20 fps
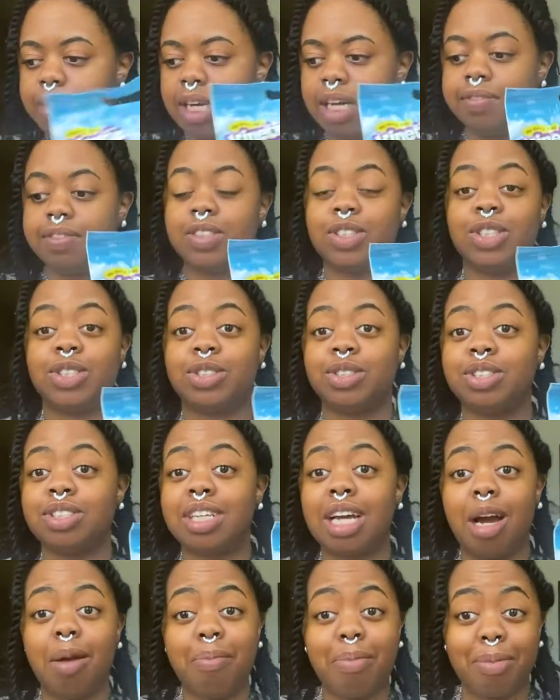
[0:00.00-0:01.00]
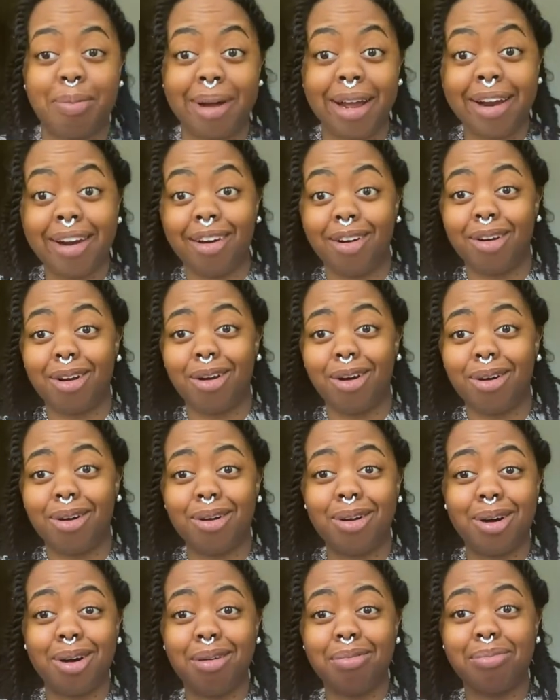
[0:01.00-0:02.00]
I have scissors. I'm prepared,
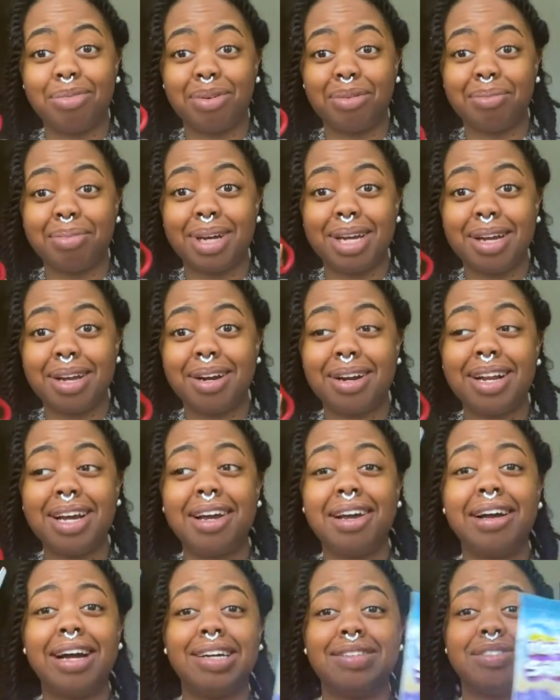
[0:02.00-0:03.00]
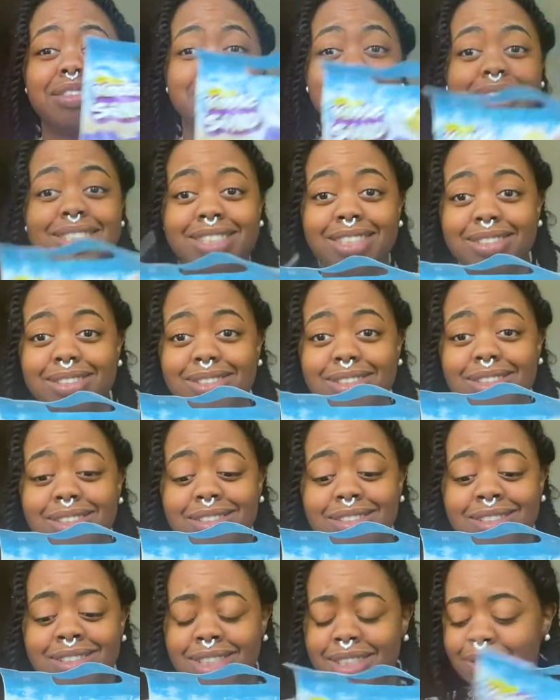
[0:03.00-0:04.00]
y'all. I'm prepared. I have some
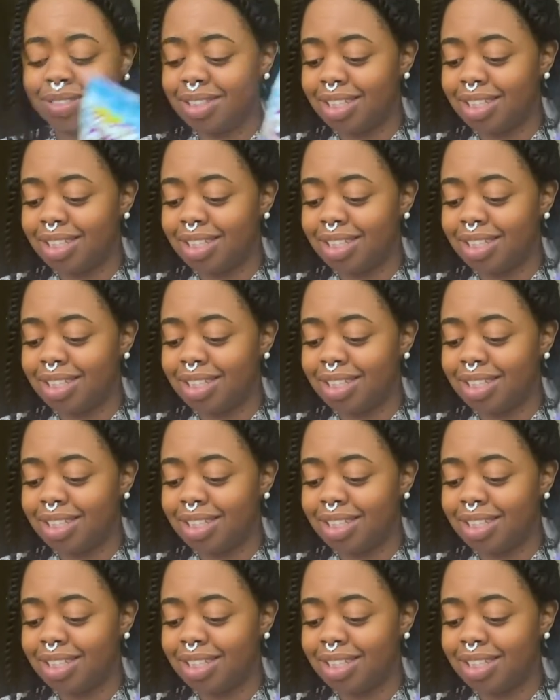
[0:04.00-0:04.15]
scissors.